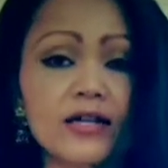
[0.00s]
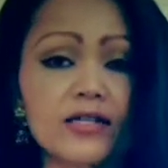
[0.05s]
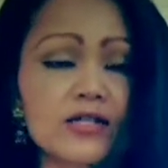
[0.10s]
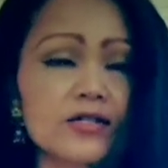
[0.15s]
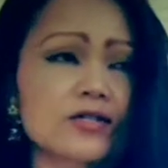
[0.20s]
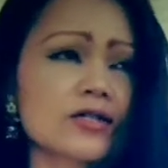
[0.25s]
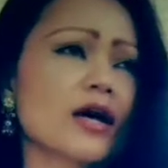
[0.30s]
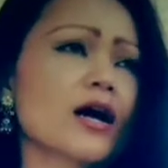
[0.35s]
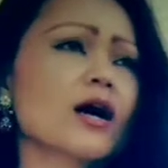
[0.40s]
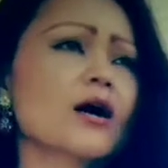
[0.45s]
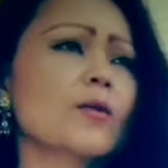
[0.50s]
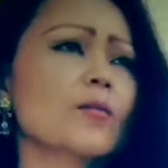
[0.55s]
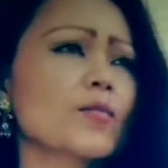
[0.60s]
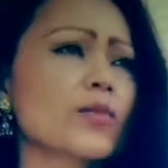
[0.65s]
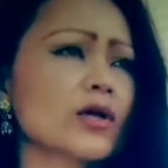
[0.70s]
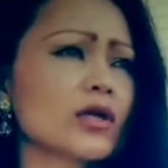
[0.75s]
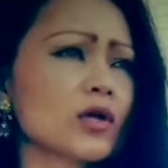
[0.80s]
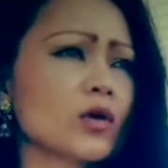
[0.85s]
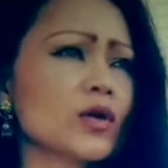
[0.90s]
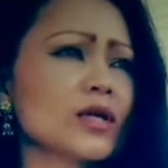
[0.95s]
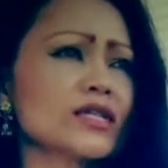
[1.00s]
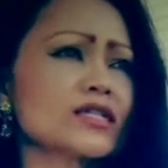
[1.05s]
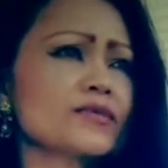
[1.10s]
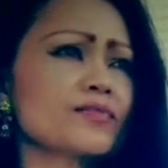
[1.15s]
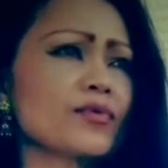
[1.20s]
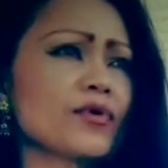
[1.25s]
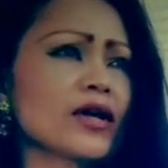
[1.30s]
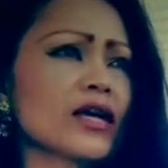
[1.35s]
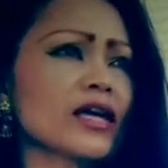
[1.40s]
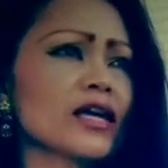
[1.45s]
I just um, the Lord
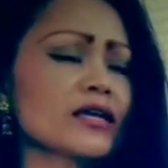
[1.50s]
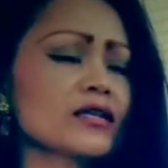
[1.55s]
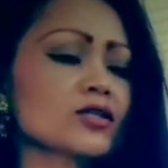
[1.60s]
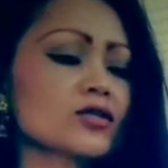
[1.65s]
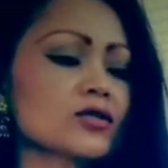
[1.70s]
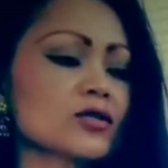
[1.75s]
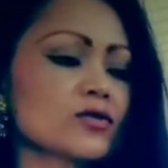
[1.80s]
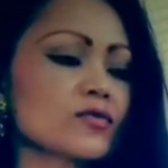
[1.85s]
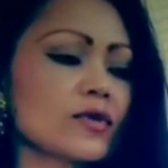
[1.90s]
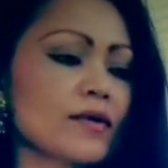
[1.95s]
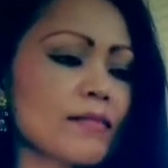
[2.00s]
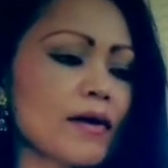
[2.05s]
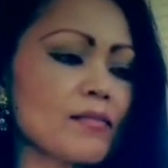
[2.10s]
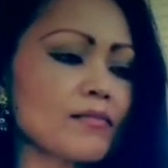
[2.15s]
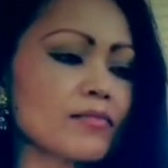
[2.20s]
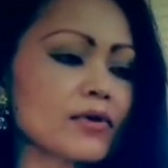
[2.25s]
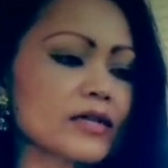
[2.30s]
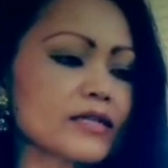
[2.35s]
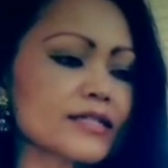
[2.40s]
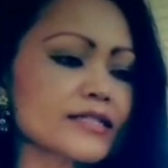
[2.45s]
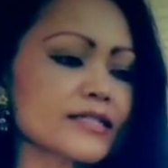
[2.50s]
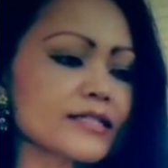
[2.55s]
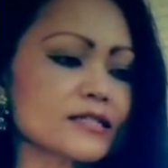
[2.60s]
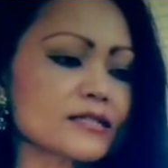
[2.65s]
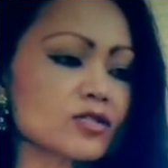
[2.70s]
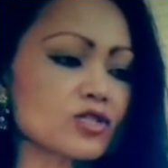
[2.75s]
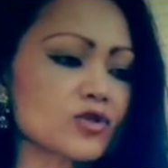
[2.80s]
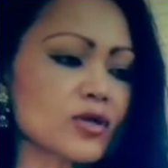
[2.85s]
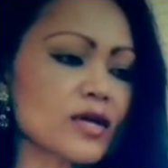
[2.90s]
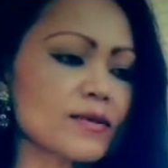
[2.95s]
is bringing to remembrance
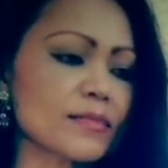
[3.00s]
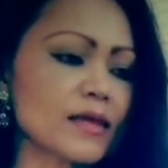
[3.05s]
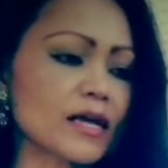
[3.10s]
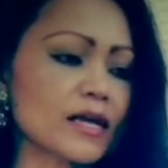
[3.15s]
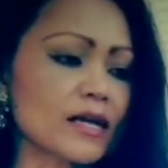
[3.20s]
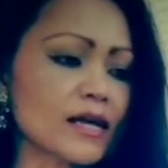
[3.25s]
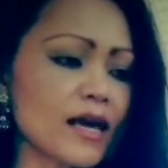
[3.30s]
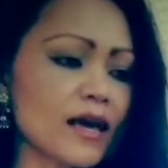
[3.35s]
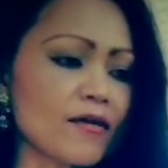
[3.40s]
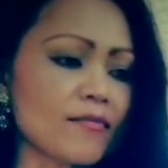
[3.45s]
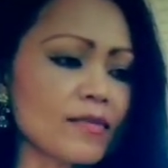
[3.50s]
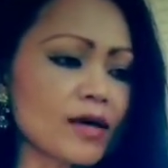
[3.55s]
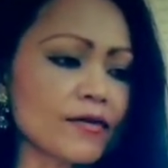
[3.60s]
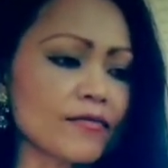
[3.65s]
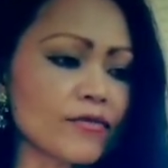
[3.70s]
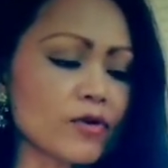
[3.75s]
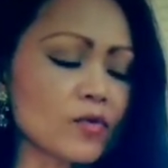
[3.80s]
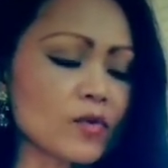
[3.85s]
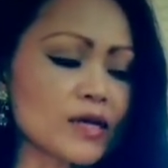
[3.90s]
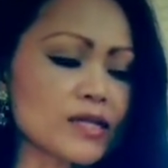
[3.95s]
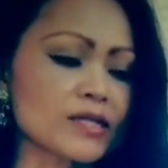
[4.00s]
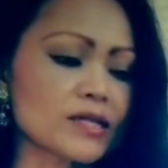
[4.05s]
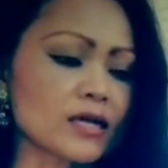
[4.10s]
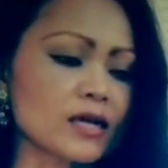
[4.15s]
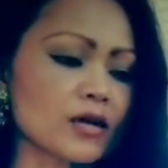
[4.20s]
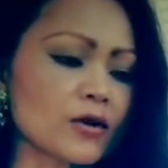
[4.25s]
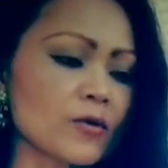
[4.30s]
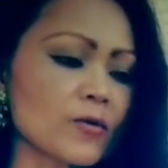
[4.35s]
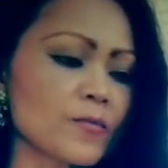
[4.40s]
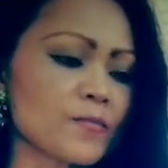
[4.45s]
this dream that He gave me a few weeks
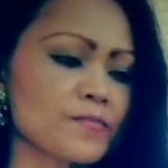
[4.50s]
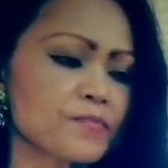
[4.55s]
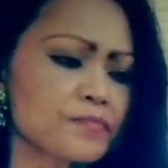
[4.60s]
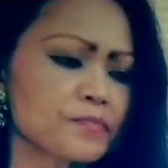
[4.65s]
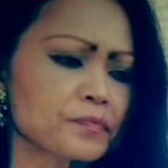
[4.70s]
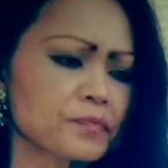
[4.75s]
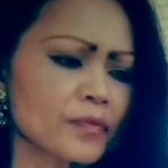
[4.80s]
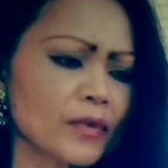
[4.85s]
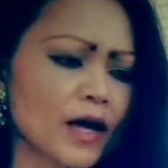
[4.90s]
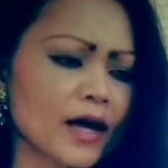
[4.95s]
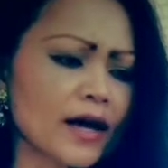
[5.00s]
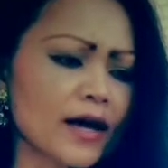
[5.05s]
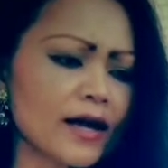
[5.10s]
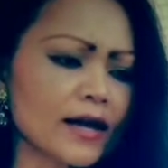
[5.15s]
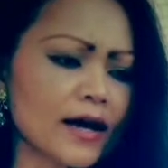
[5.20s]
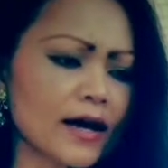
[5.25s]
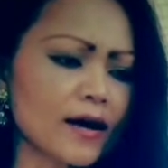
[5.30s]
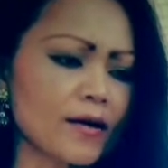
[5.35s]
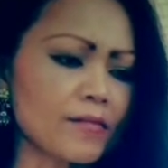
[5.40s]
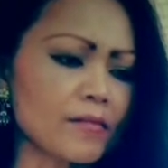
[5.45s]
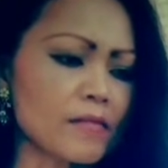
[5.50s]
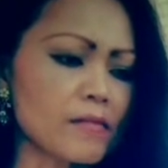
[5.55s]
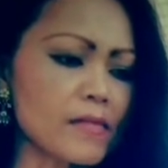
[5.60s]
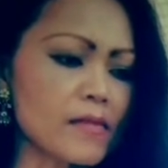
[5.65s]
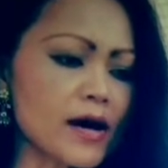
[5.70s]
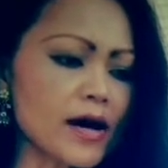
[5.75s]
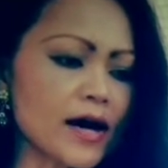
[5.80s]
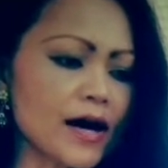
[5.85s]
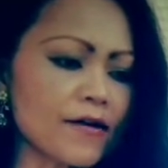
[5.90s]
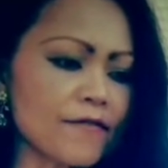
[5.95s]
ago, and um,
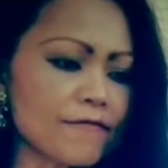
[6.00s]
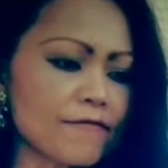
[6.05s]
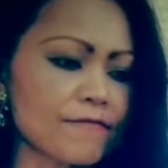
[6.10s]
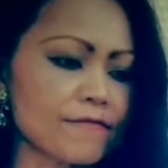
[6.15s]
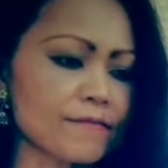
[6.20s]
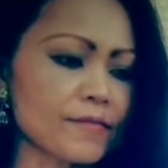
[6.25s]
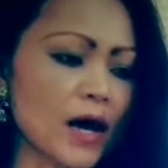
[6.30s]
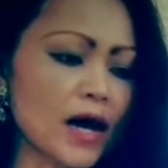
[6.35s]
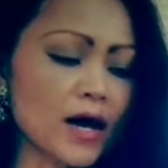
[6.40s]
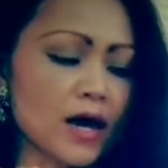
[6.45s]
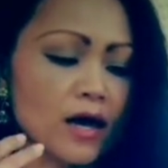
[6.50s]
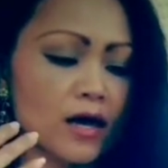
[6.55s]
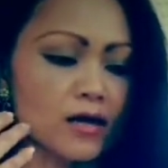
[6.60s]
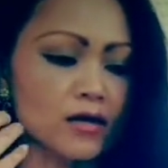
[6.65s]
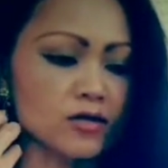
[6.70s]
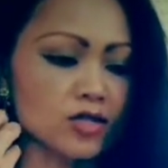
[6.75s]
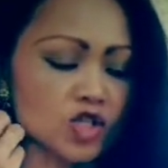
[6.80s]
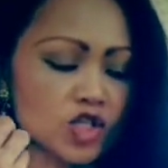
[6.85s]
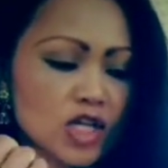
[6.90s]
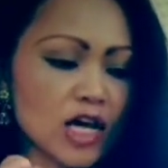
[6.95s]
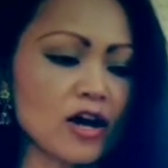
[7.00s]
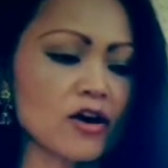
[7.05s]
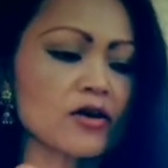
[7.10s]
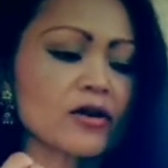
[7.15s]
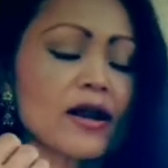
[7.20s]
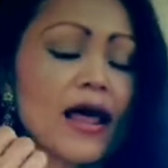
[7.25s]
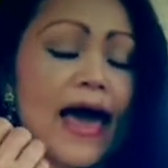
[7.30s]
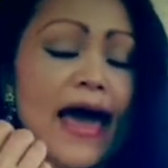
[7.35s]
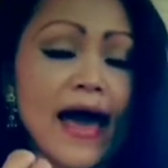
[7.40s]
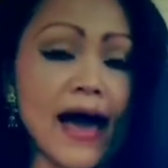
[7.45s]
I I
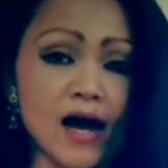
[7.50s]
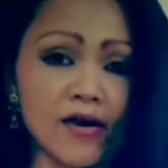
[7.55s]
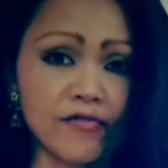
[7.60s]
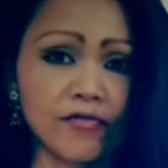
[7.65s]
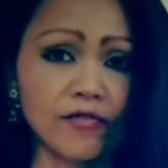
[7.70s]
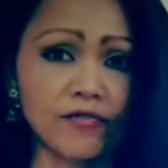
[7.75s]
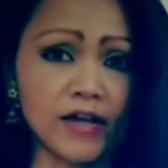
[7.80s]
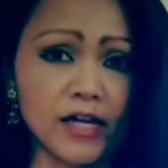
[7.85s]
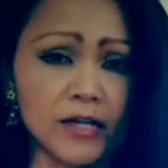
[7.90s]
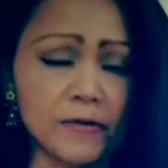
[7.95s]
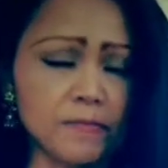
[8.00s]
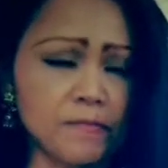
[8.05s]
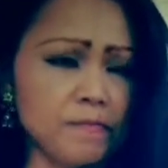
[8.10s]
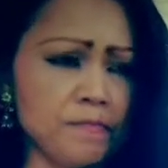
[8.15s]
shared half of it.